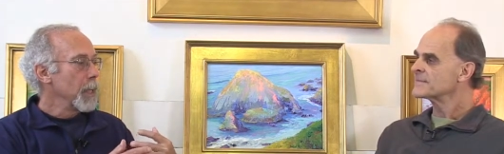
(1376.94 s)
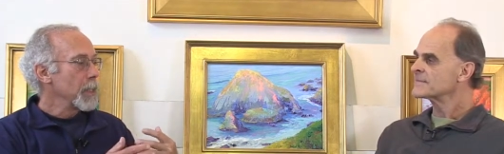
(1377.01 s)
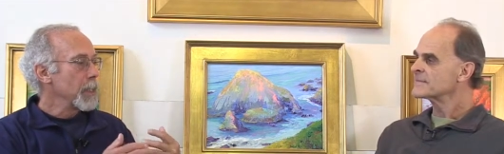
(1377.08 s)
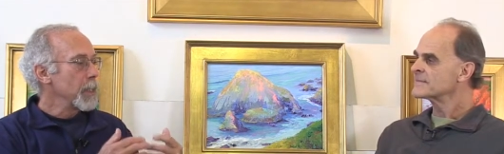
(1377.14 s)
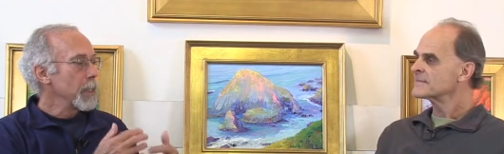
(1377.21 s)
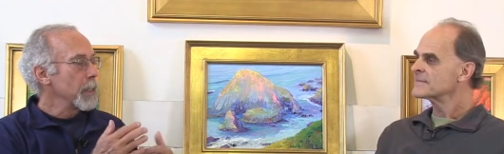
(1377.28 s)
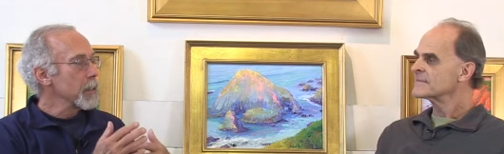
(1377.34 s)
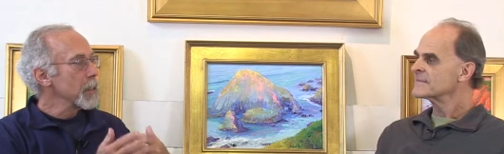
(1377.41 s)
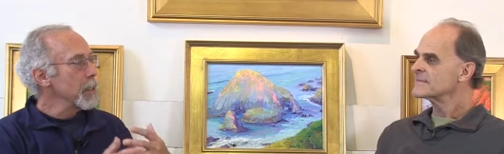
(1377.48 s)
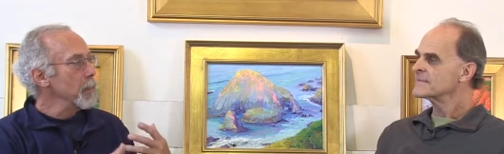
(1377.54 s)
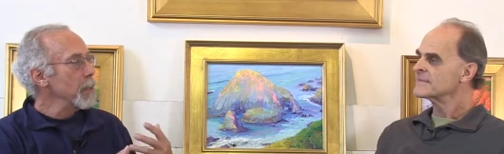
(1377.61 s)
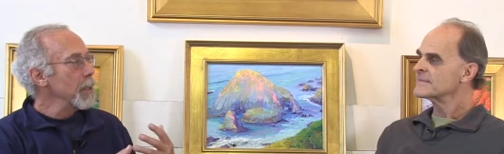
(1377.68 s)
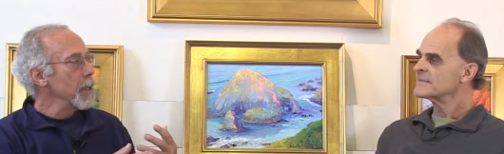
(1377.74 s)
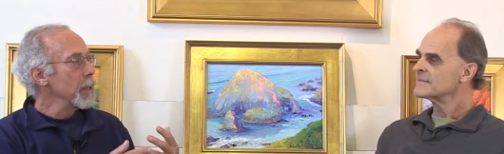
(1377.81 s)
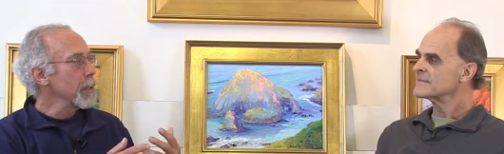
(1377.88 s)
Speaker 1: so there's some
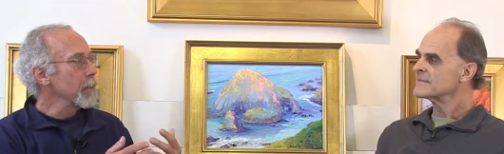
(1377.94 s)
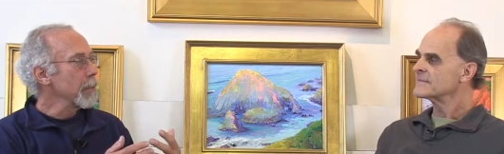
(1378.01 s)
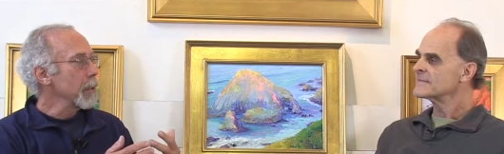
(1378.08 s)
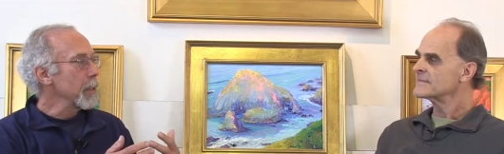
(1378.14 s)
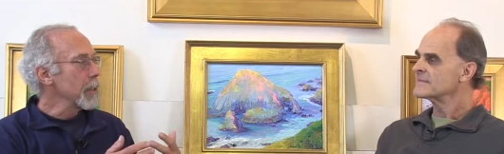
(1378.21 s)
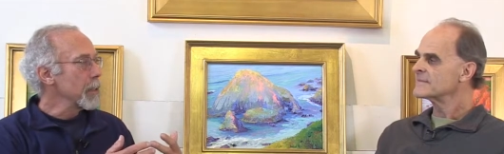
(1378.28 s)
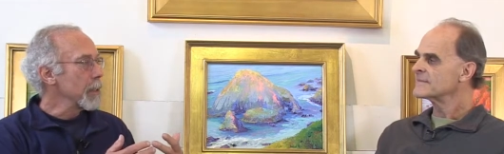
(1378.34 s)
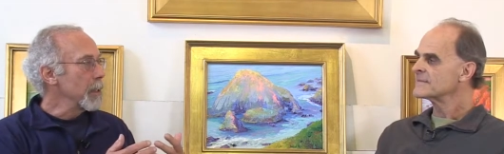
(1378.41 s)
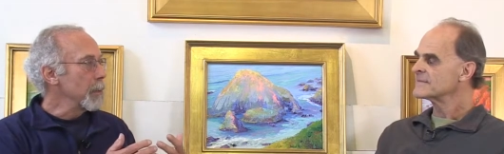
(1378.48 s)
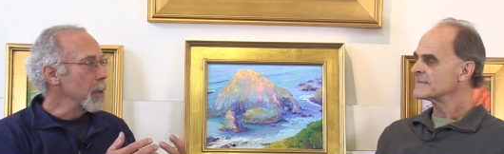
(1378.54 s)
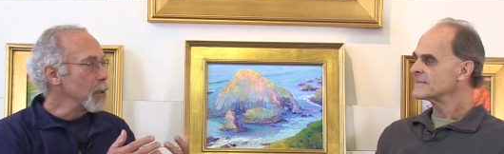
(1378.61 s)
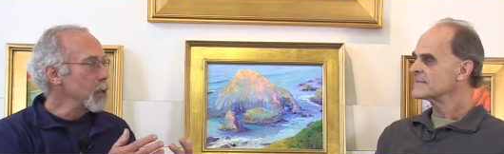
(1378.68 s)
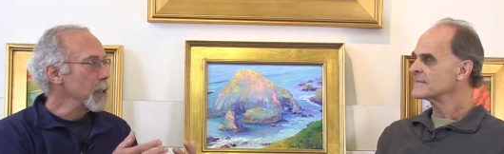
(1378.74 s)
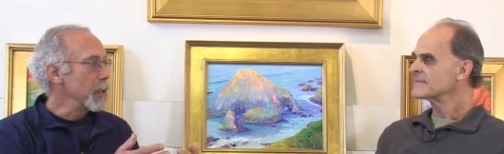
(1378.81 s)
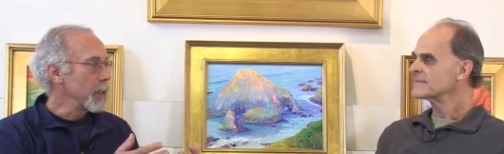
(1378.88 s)
part of there's an
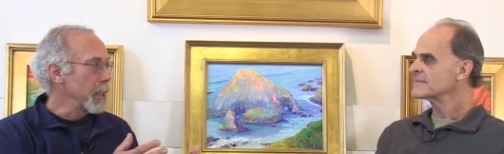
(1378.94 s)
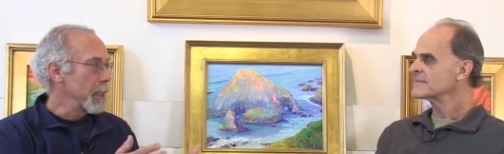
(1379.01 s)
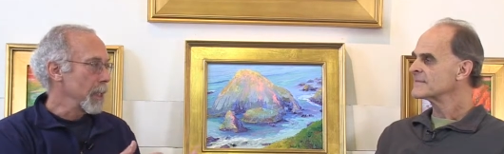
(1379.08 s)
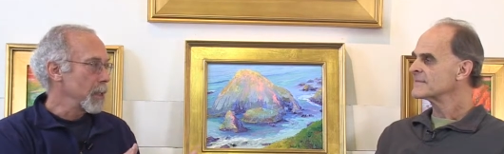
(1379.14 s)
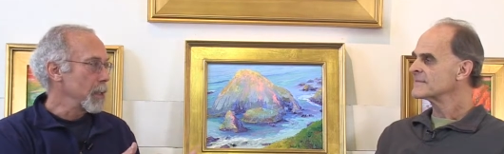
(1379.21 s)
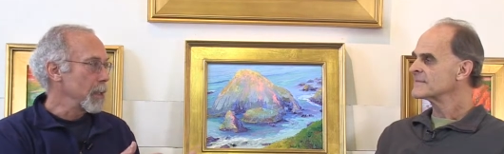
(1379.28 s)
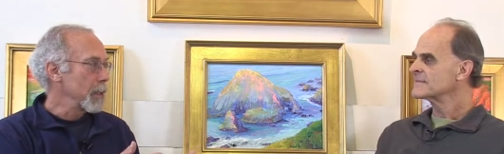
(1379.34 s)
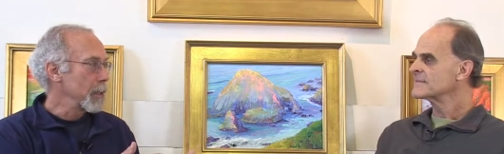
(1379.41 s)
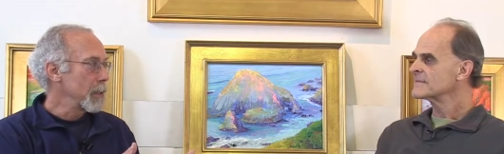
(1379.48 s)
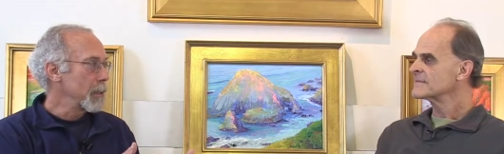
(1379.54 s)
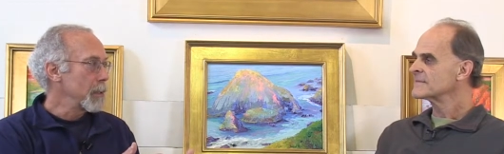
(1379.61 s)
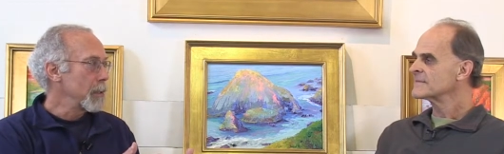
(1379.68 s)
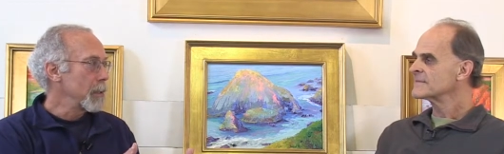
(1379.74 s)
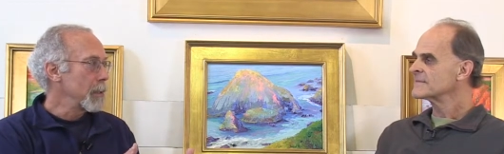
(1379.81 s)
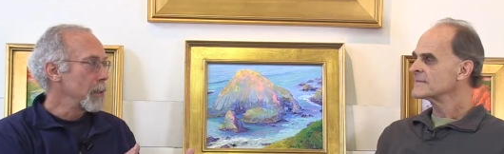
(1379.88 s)
emotional connection
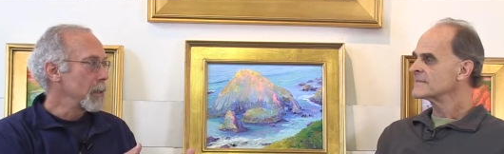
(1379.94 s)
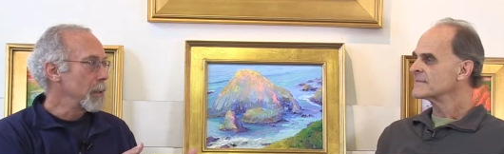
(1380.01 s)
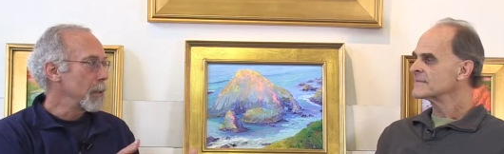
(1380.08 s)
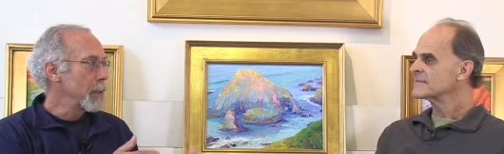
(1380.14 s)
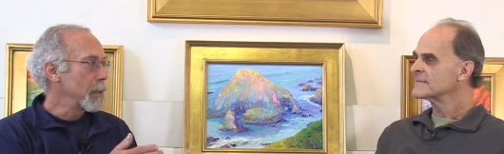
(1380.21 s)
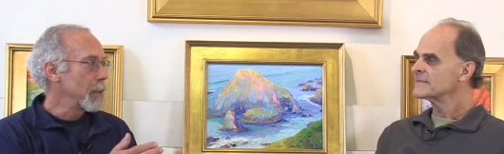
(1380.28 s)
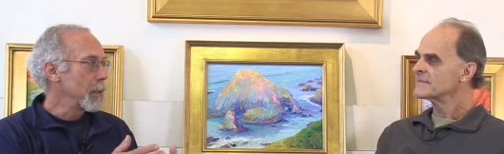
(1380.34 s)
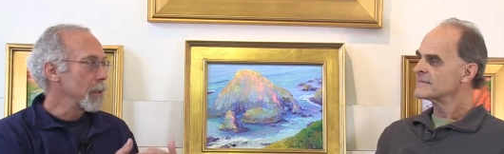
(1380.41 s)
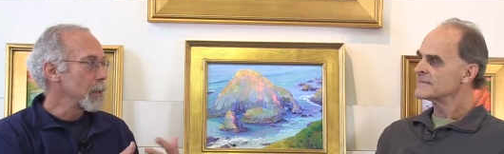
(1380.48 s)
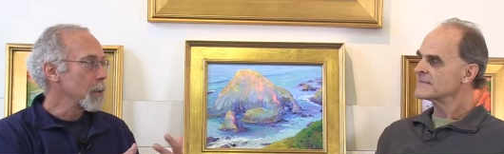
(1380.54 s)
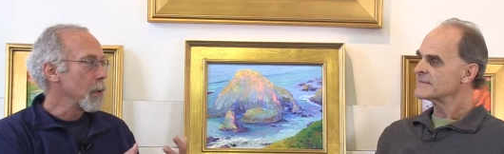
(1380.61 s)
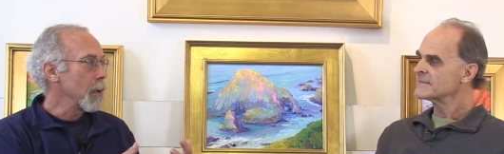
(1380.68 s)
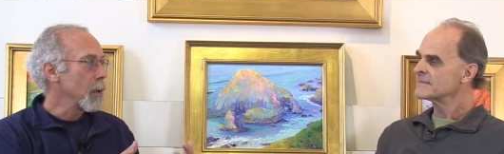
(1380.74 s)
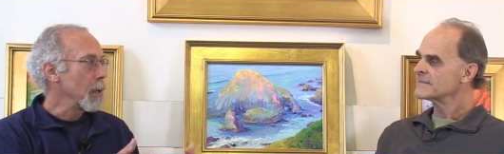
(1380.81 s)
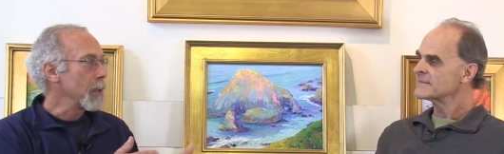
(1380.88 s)
to, to this
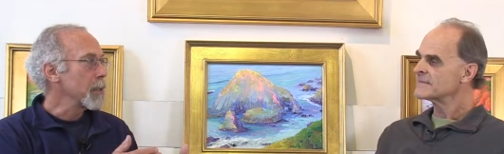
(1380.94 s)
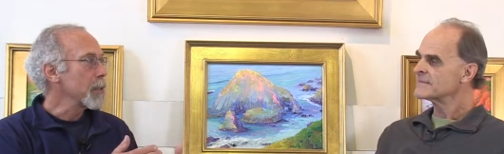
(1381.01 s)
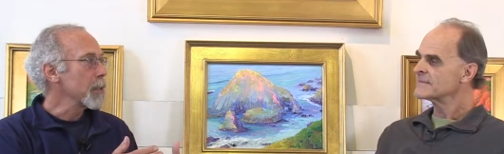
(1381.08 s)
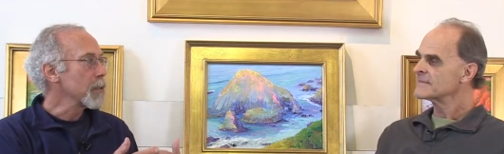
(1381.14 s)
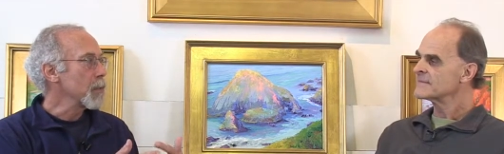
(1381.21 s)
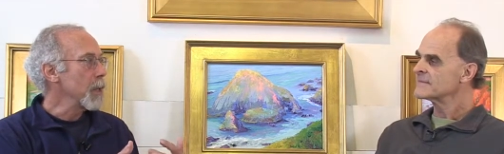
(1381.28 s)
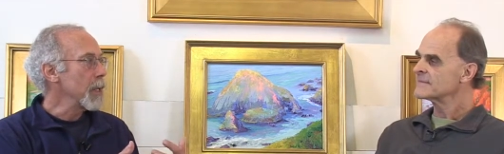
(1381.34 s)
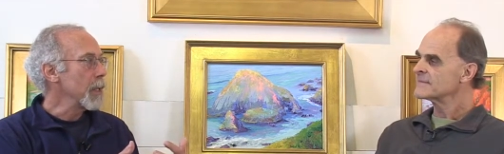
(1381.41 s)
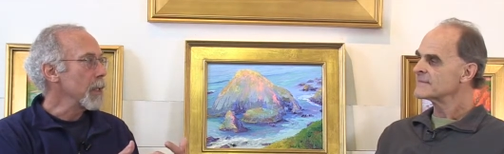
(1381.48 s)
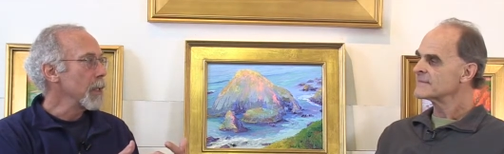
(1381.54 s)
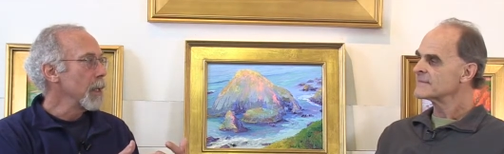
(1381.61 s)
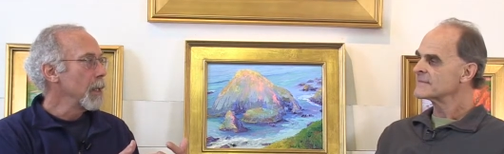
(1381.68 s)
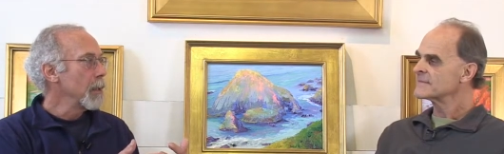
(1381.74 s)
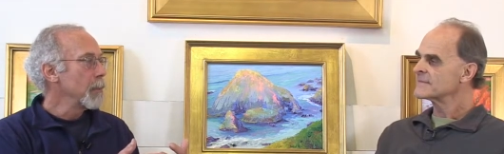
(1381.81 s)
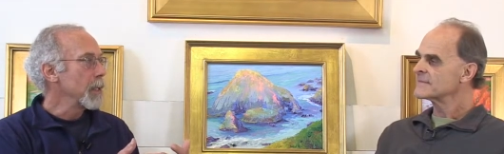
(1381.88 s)
all of this as well
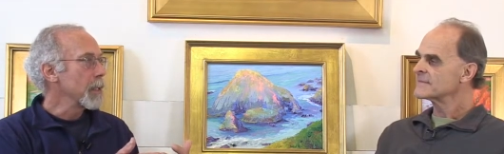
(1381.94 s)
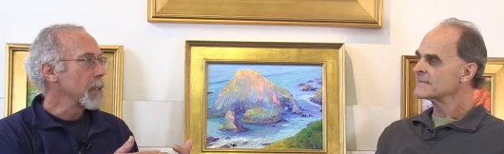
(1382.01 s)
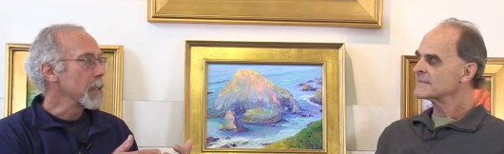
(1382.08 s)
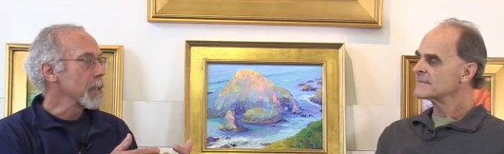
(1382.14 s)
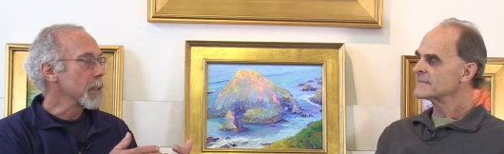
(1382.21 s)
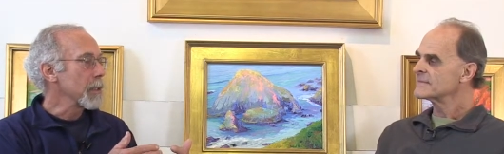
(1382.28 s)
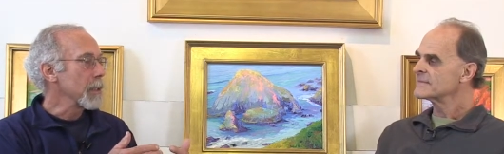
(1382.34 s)
because